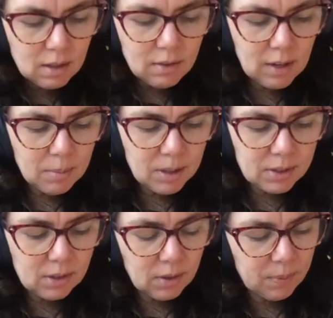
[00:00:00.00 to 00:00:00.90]
fabric,
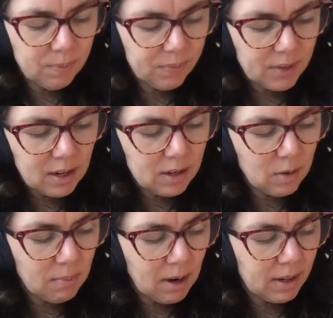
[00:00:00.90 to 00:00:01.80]
so I
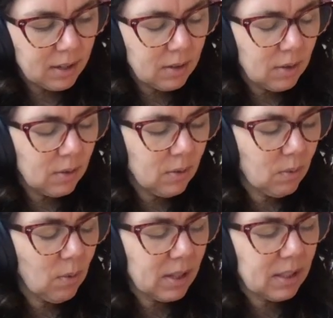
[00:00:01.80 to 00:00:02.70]
don't mind
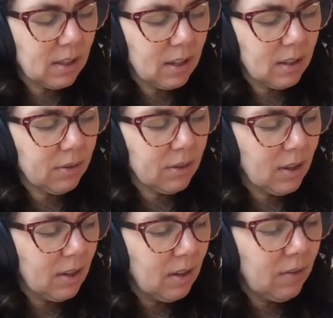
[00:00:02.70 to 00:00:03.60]
what's kind of
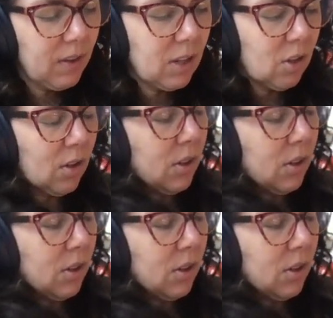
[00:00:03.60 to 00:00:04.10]
featured or